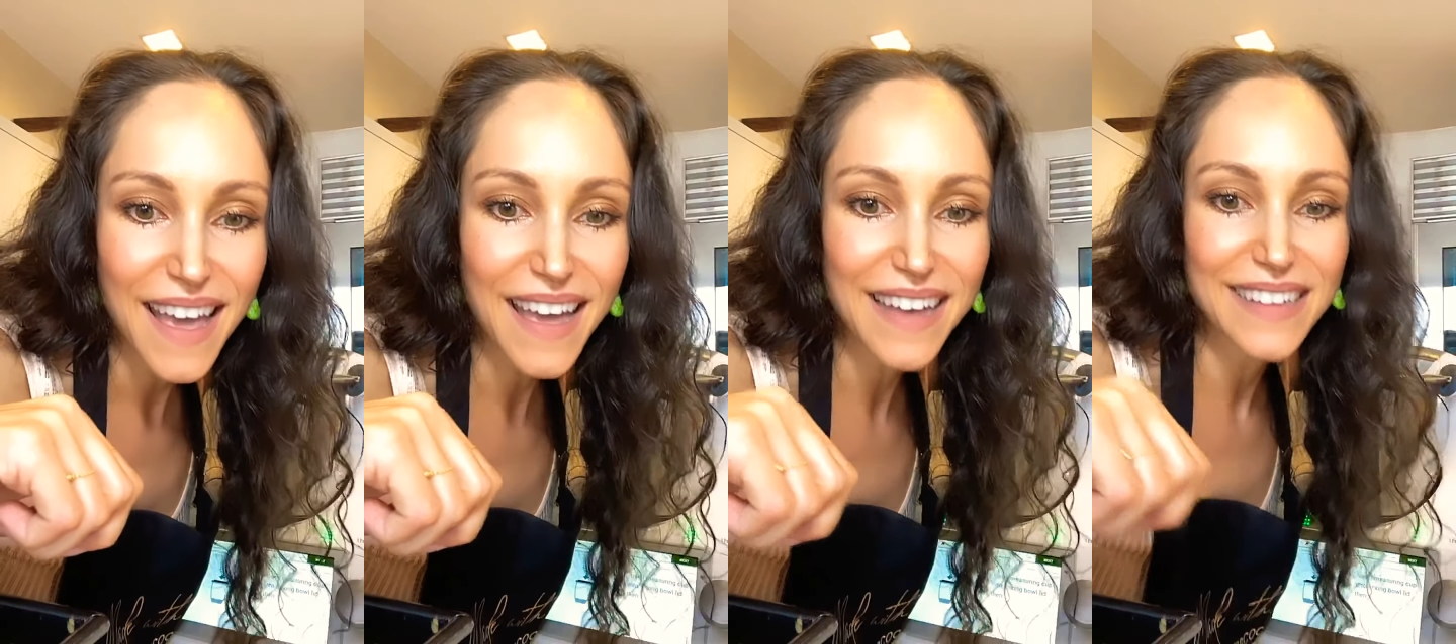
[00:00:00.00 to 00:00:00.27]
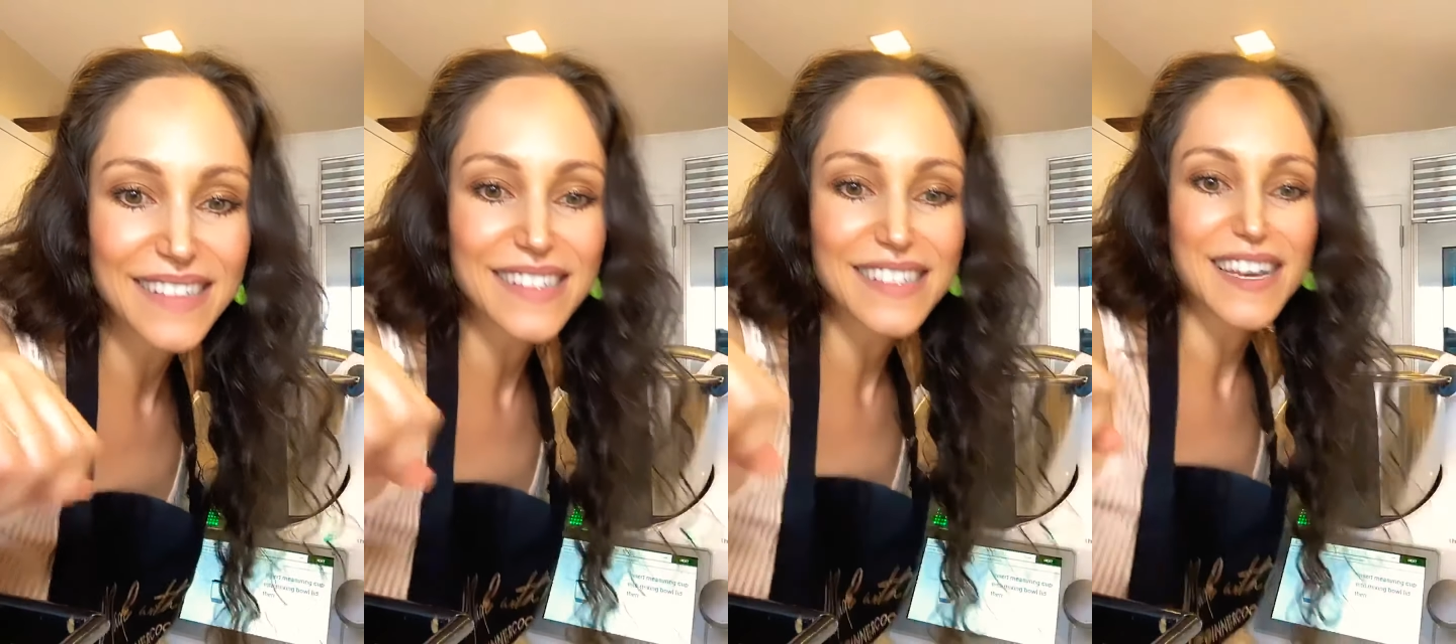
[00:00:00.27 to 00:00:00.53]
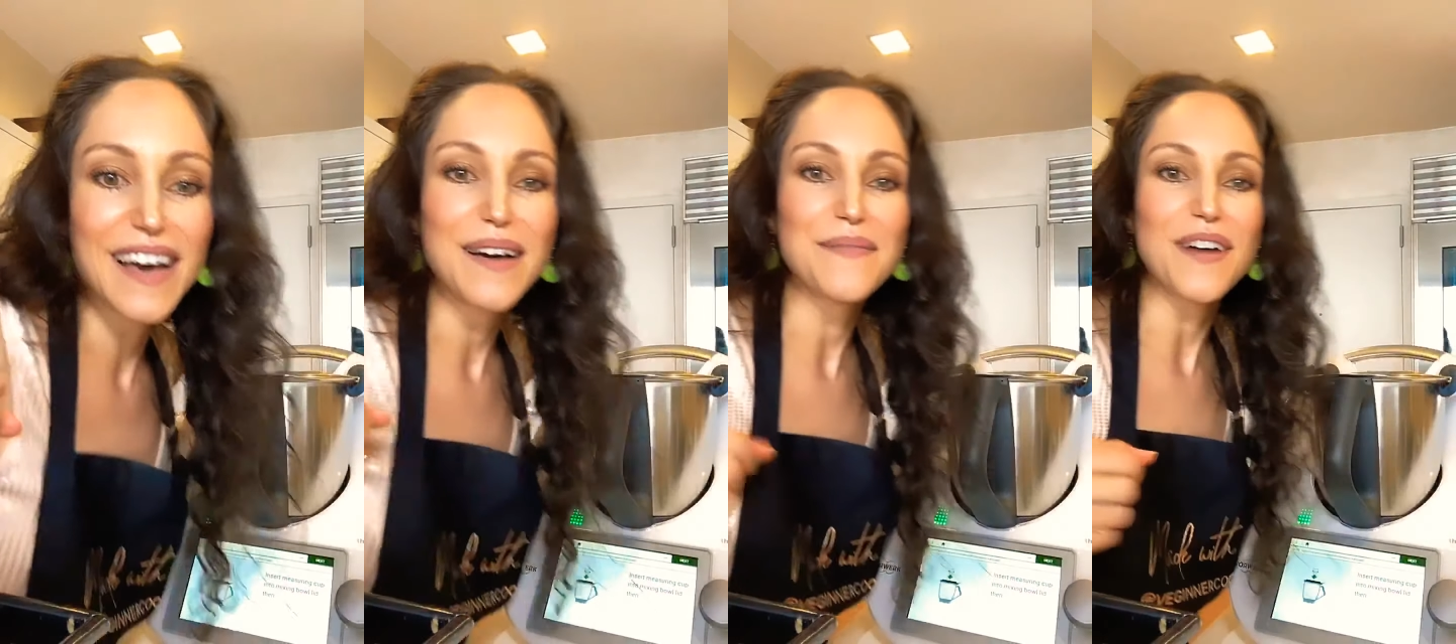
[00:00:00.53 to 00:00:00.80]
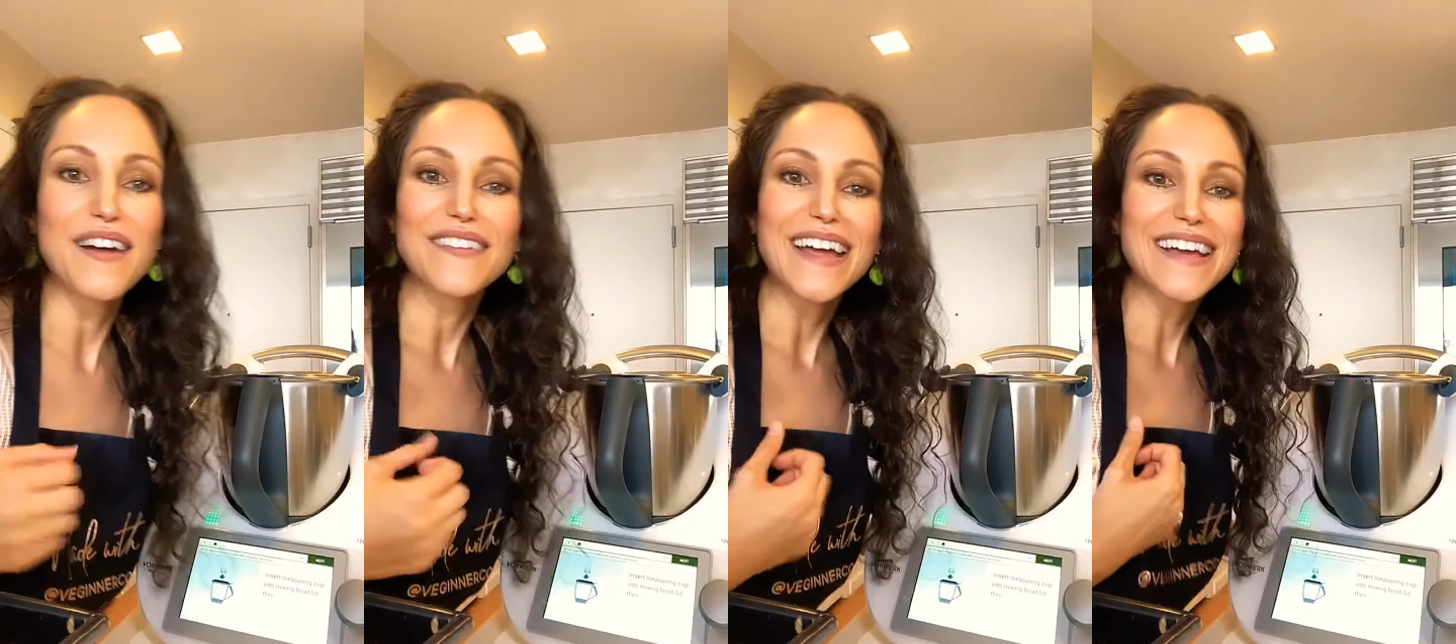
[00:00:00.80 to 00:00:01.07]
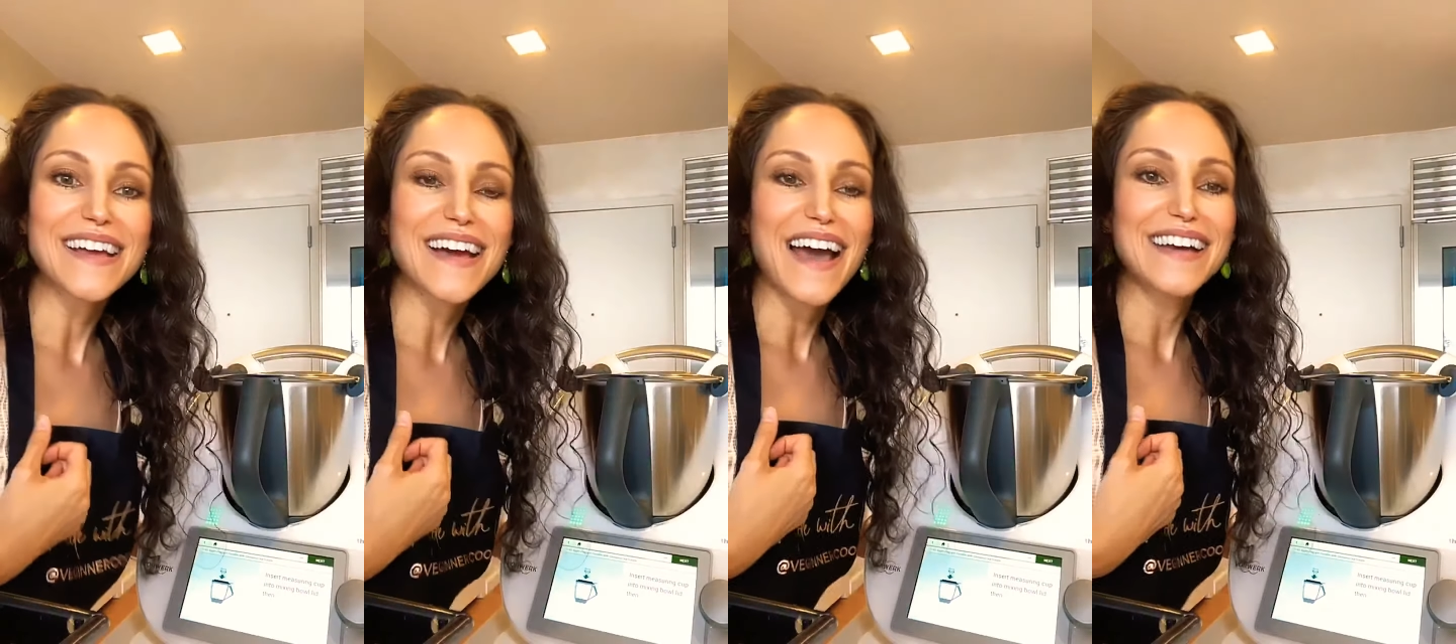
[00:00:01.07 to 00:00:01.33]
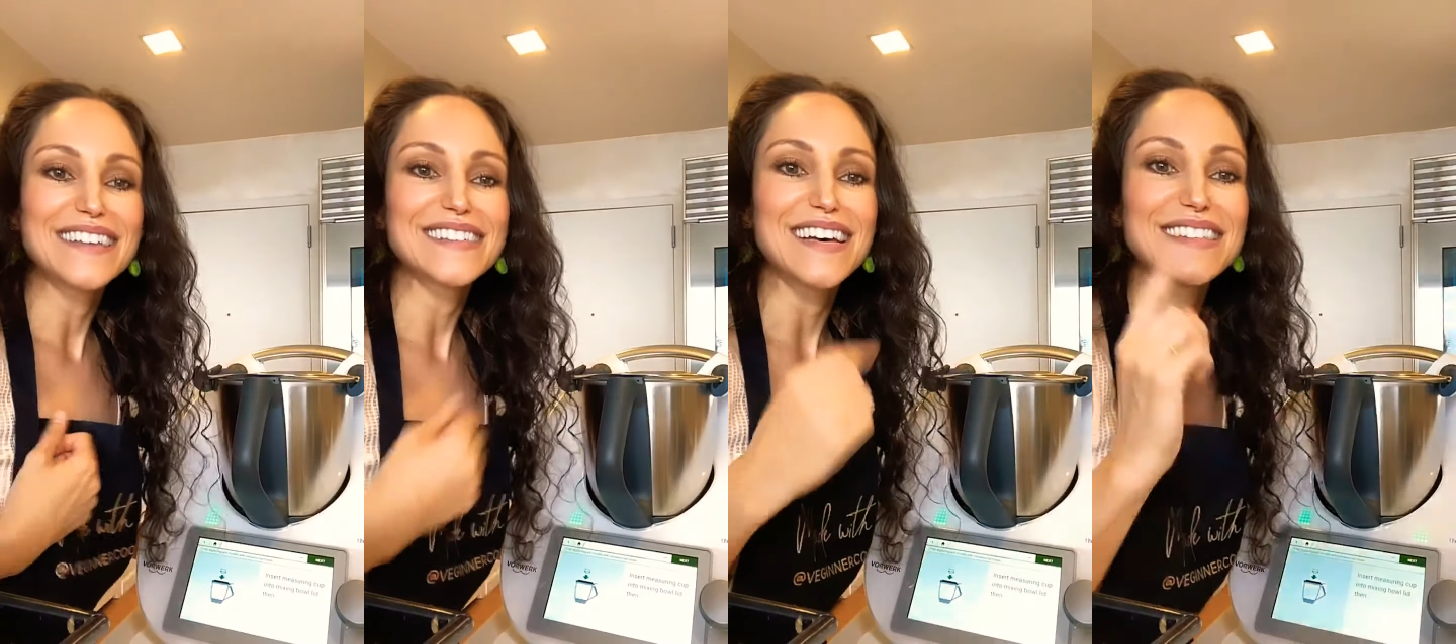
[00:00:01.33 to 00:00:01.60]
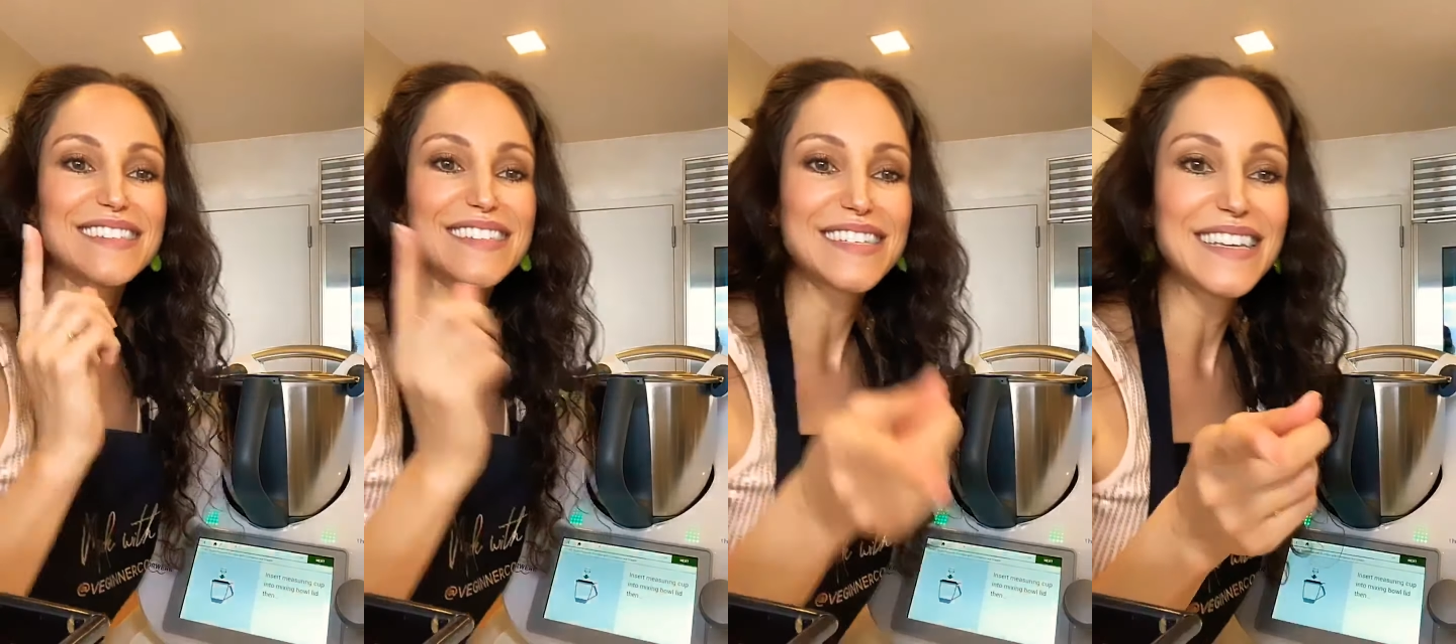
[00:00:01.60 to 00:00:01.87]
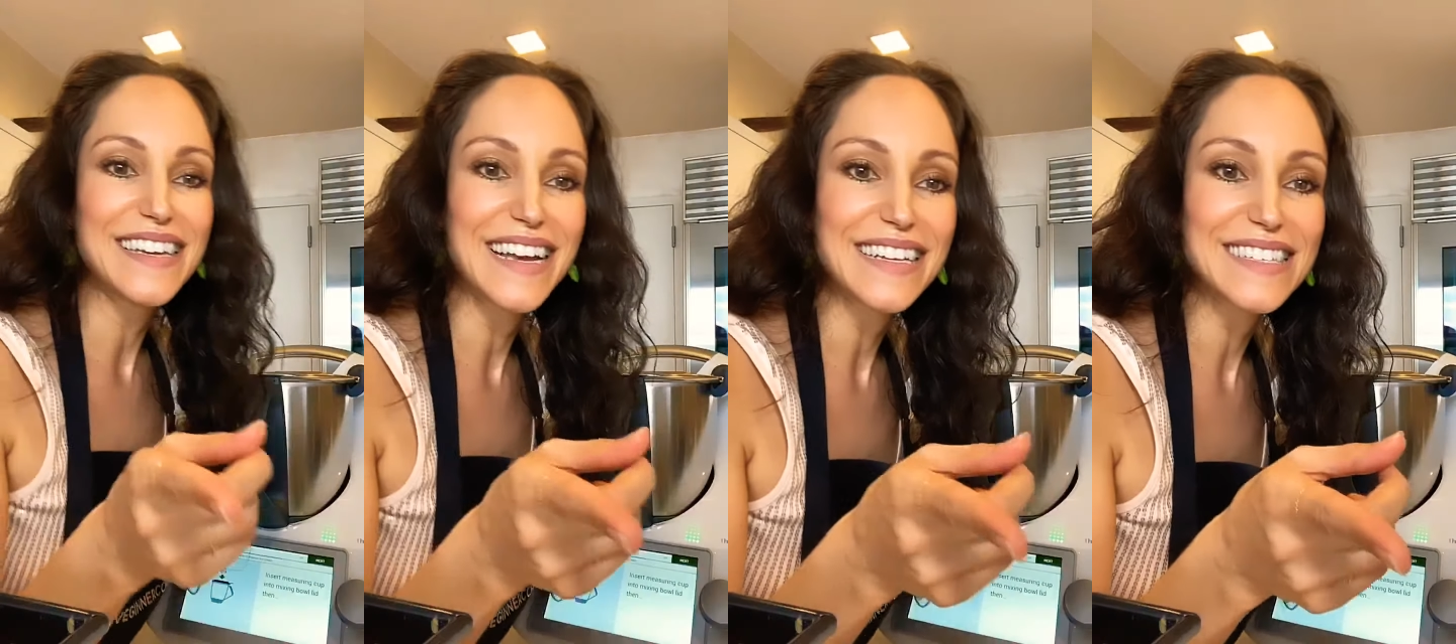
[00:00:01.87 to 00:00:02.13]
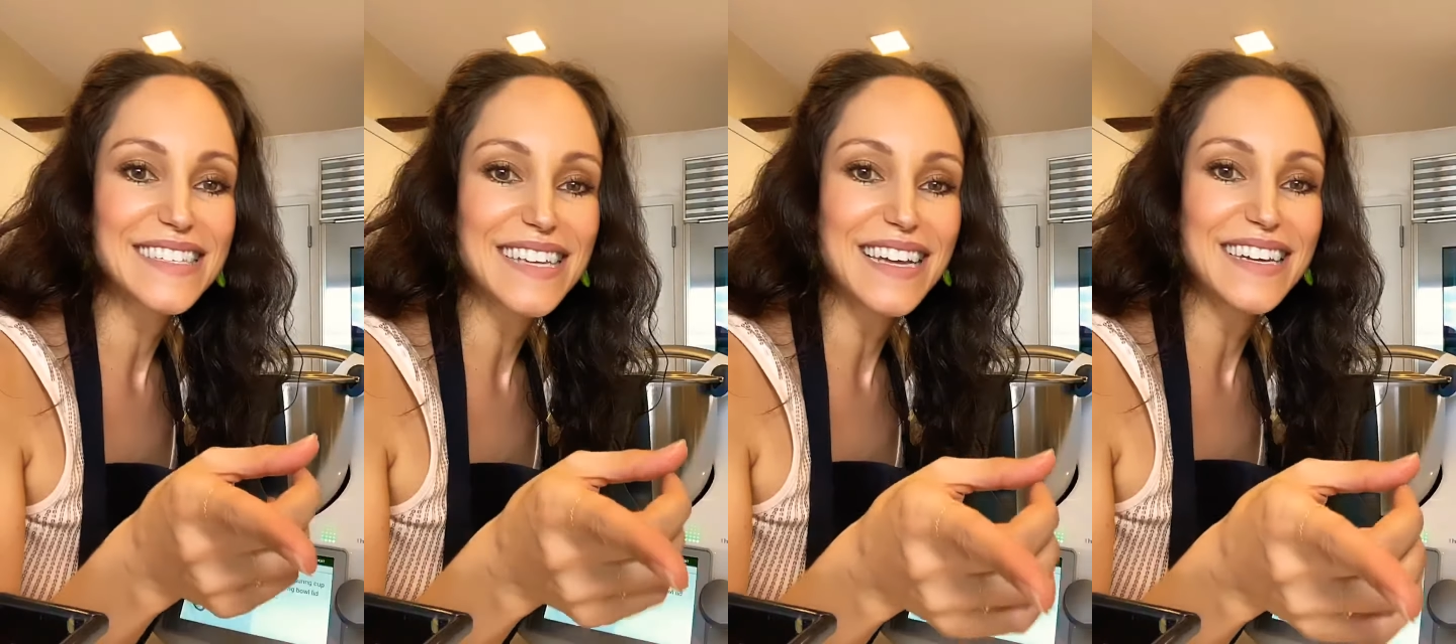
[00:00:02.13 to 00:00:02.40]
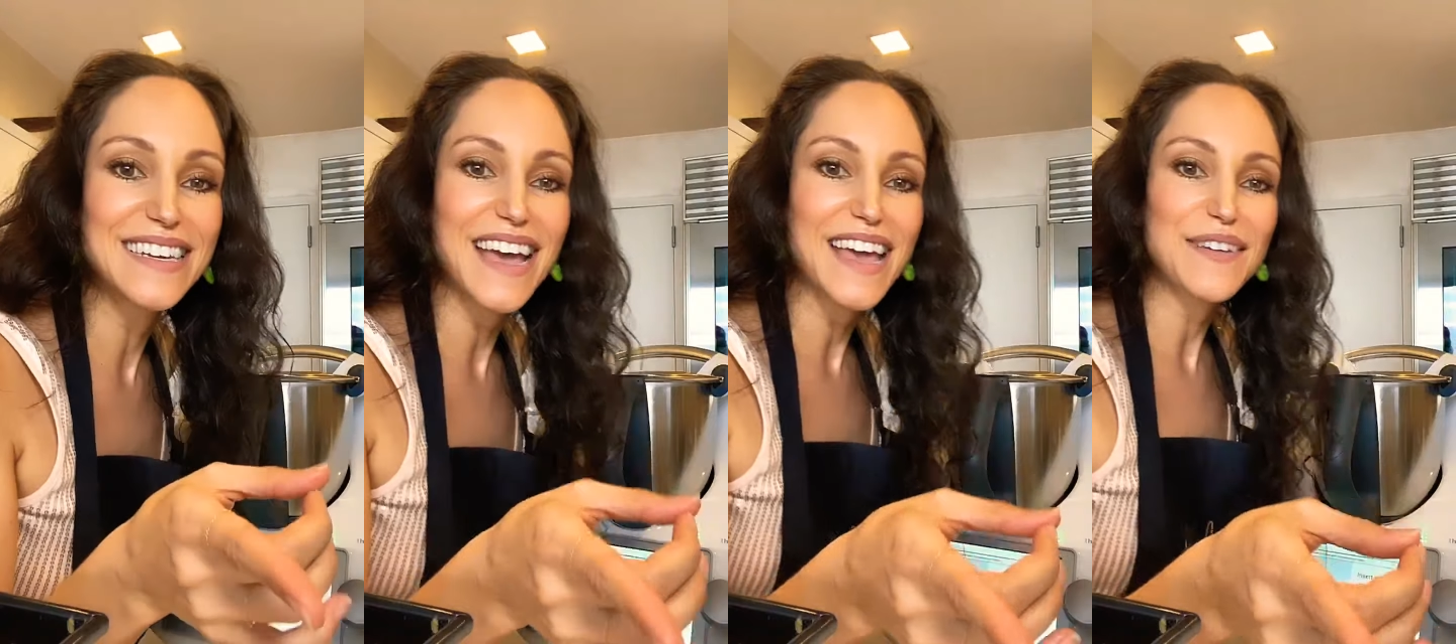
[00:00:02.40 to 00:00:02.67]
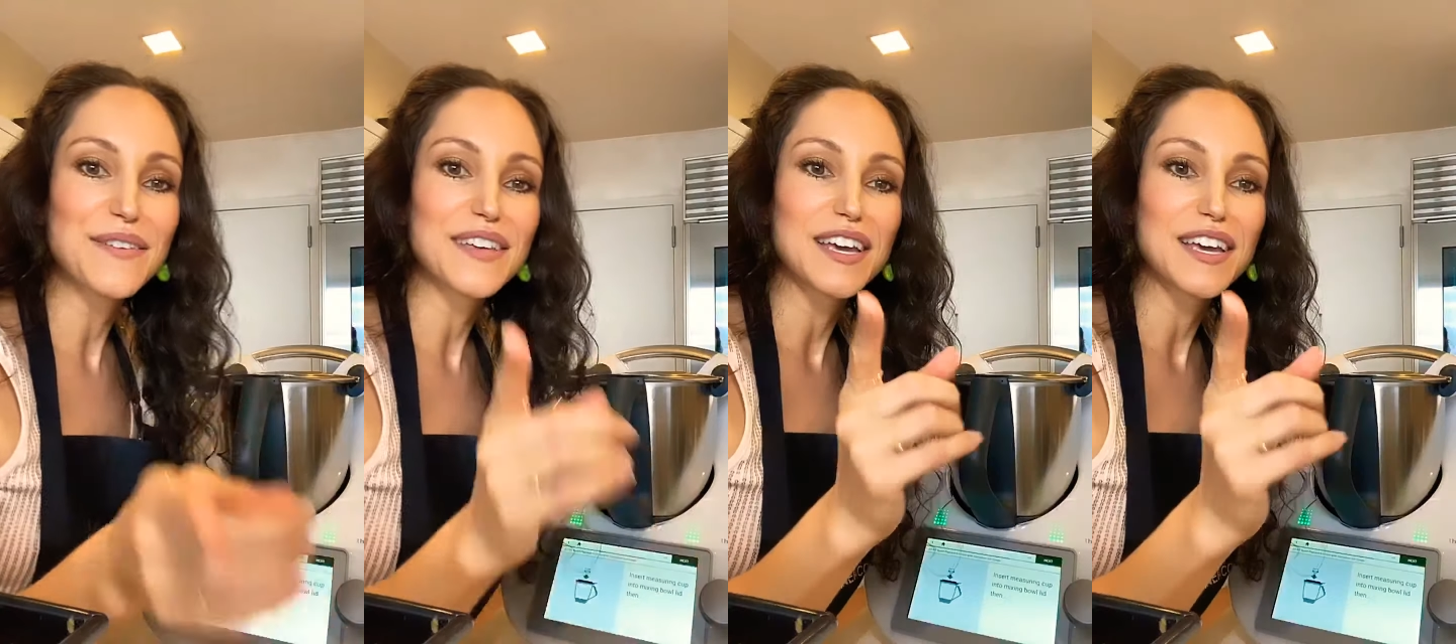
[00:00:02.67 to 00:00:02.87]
And all right, guys, I'll see you next Sunday.